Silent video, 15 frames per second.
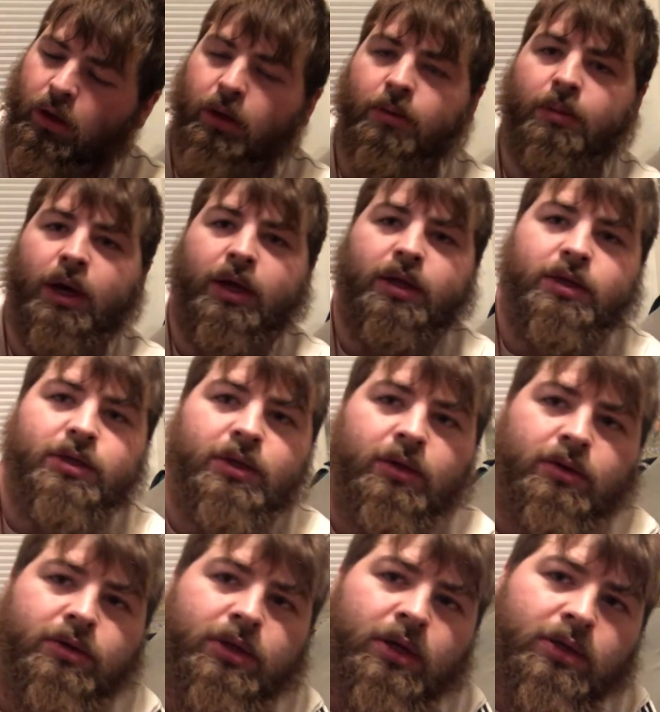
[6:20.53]
minus
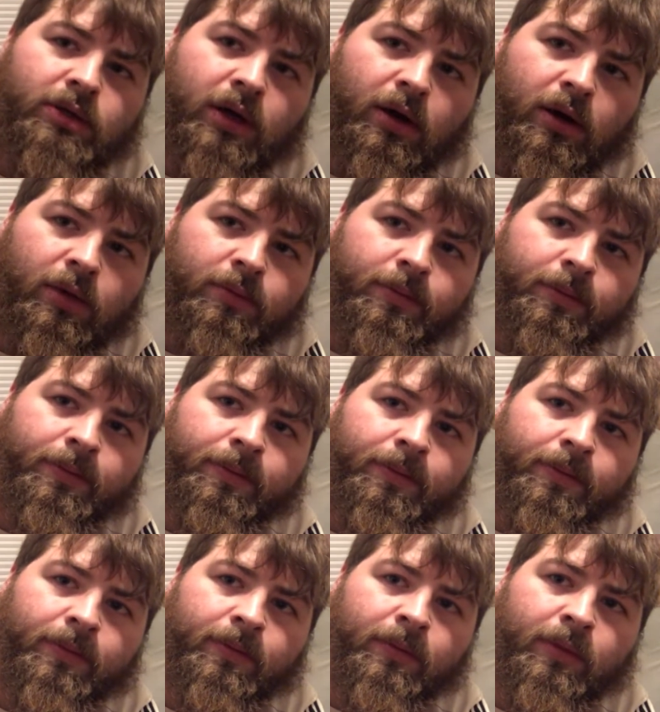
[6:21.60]
those on top.
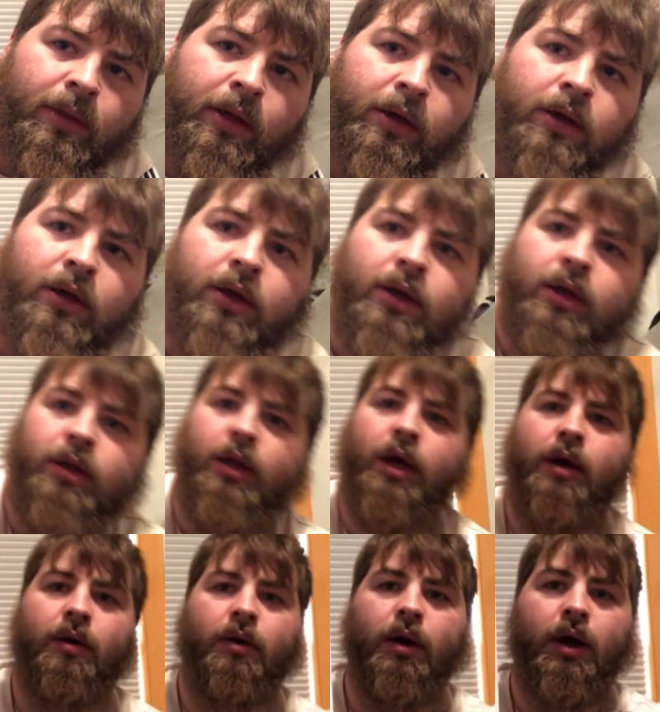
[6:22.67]

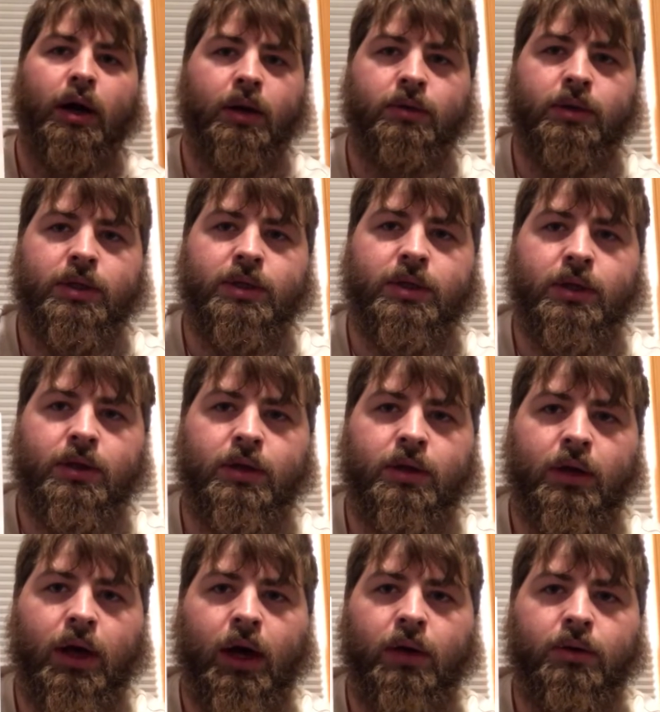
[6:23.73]
Now, I
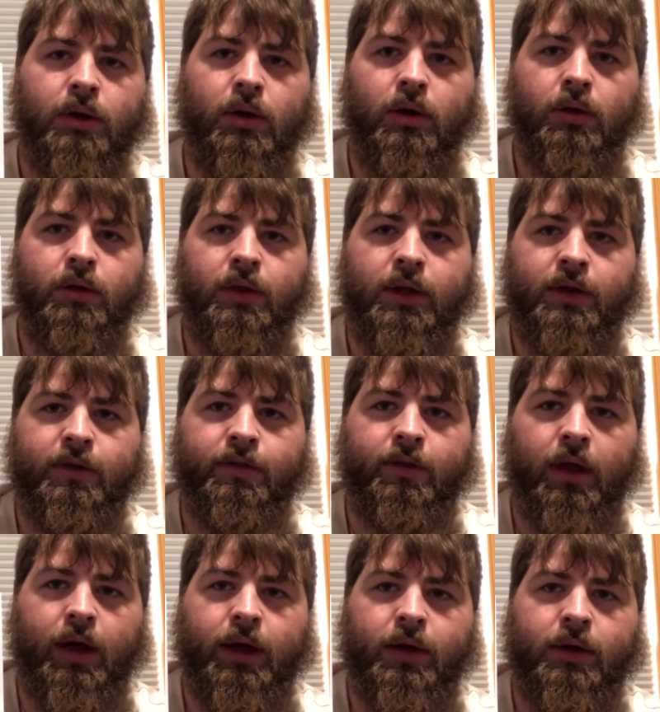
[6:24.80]
would call these
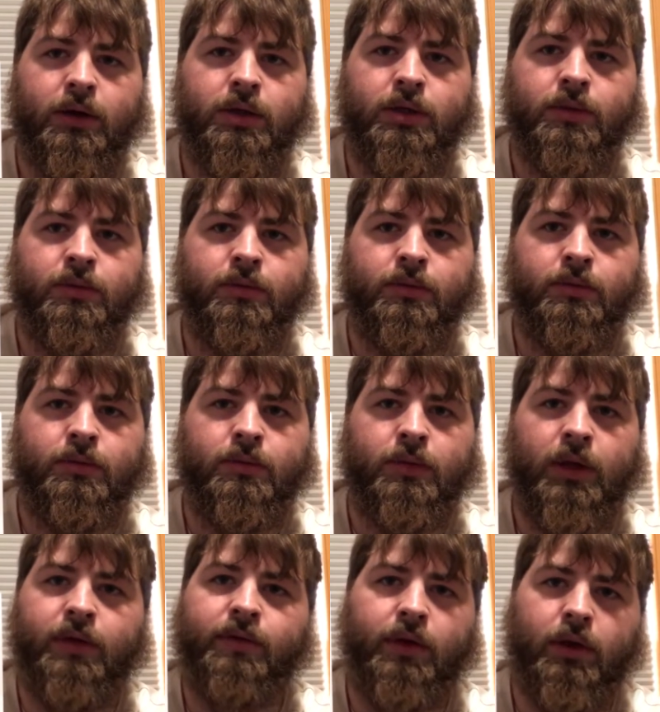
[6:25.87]
flyers,
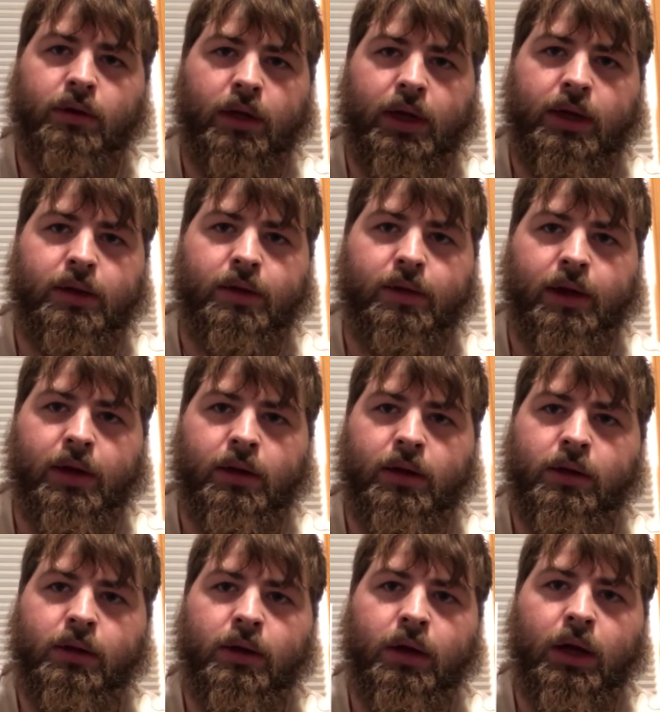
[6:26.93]
even though they hit the center.
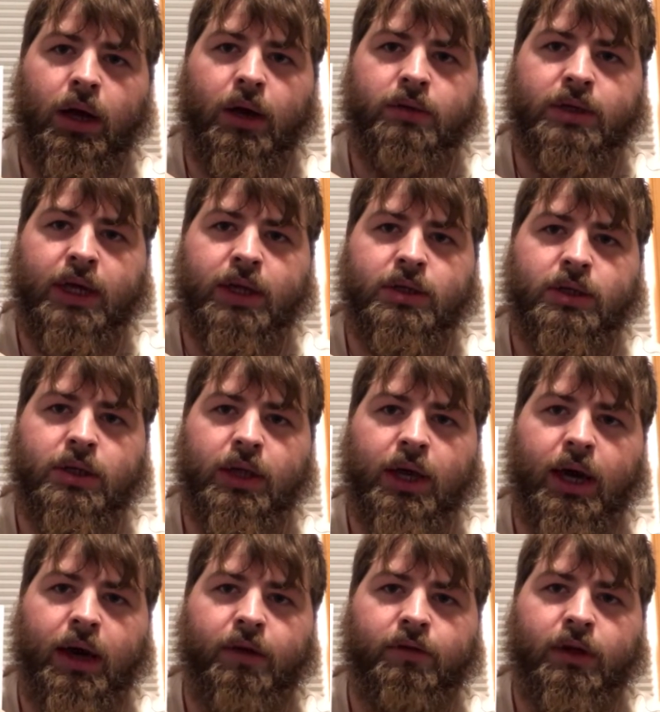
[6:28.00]
I was actually
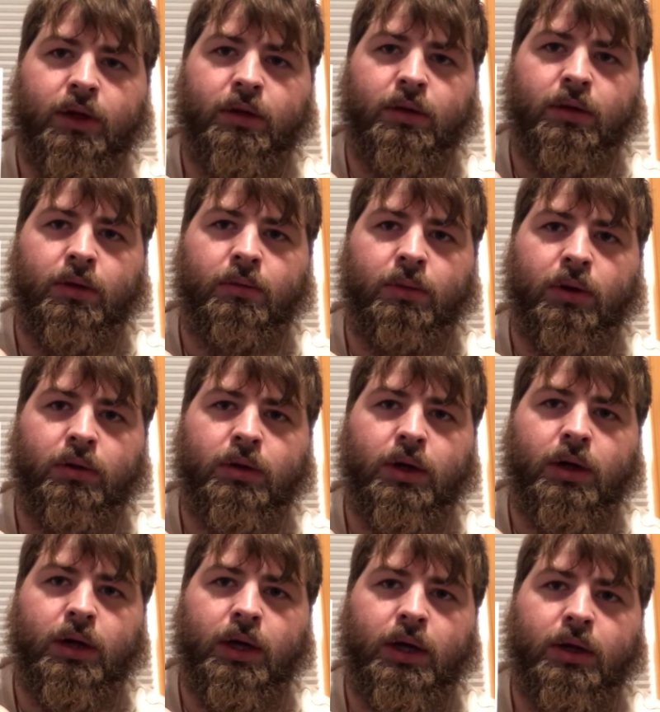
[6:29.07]
having the mill
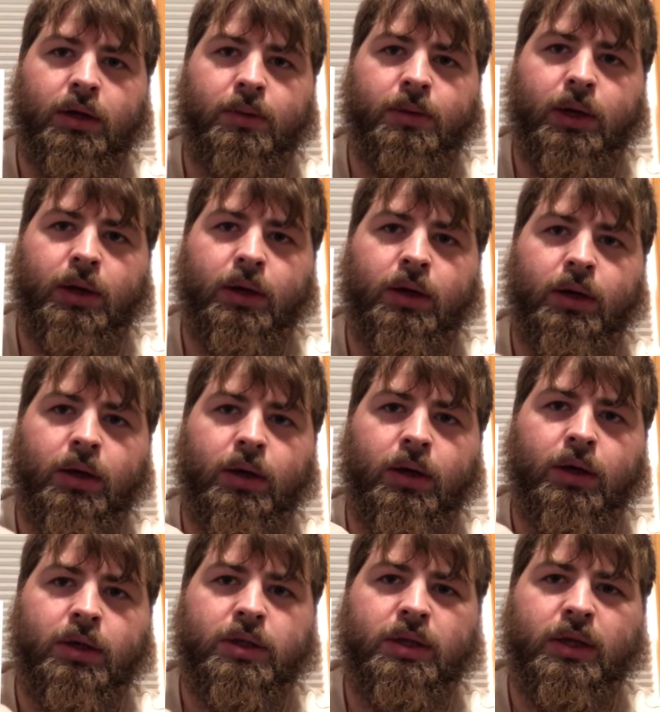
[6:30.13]
dot hit up here.
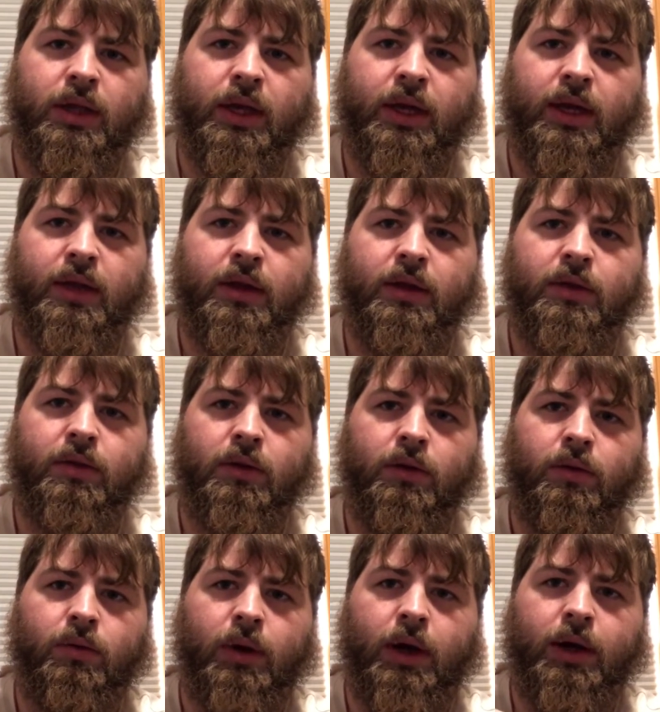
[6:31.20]
So like, it is a
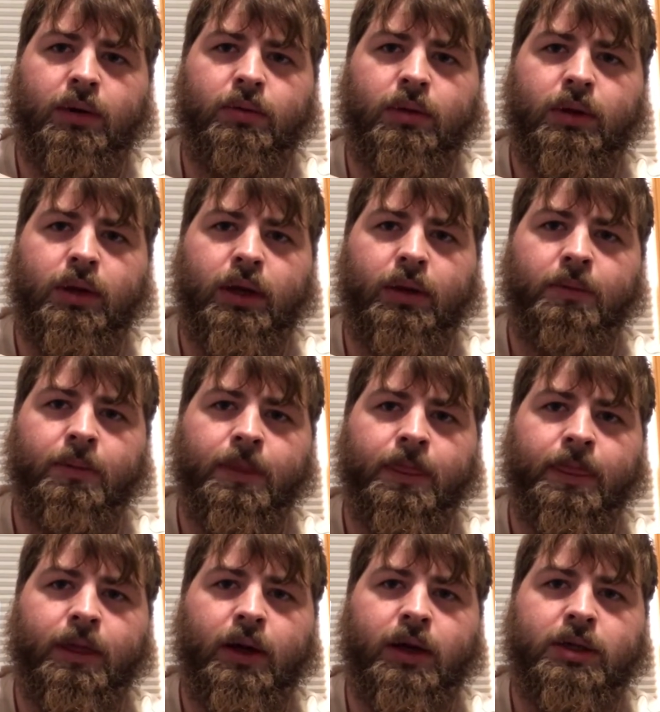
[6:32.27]
little wide, but like,
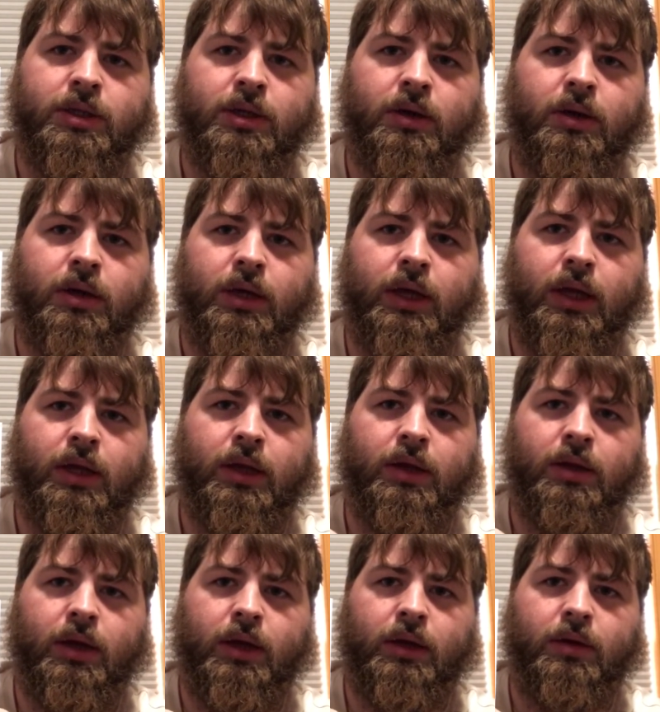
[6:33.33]
I started getting
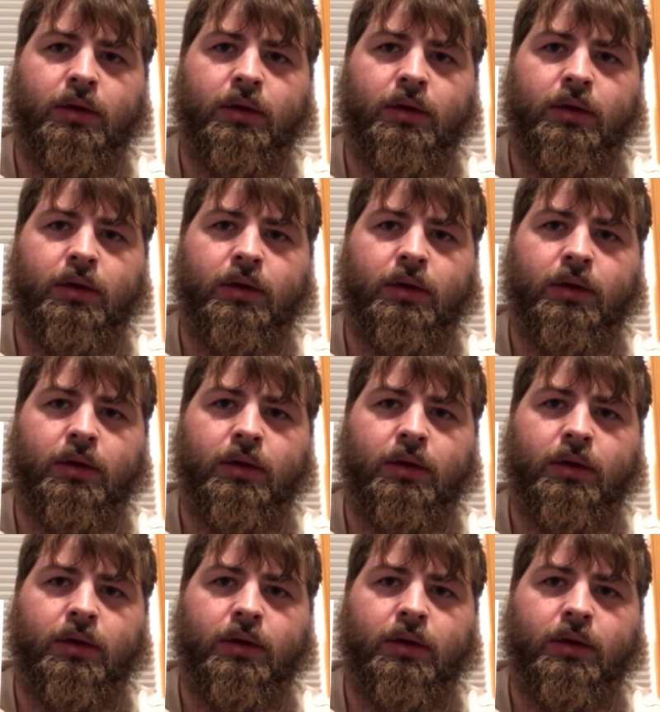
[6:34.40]
like